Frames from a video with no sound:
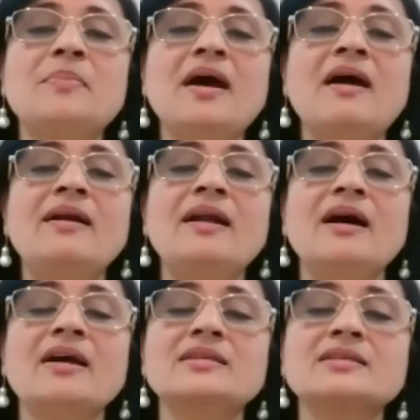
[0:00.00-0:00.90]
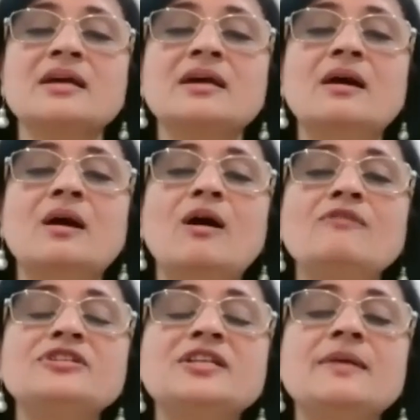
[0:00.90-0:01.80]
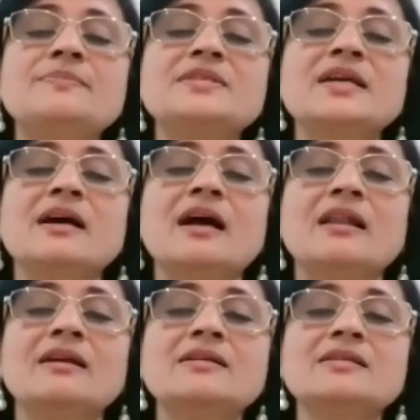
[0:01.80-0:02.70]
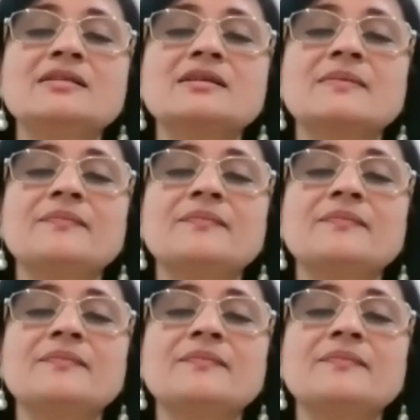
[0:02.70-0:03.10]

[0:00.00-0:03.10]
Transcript: paradise of shapes and colors.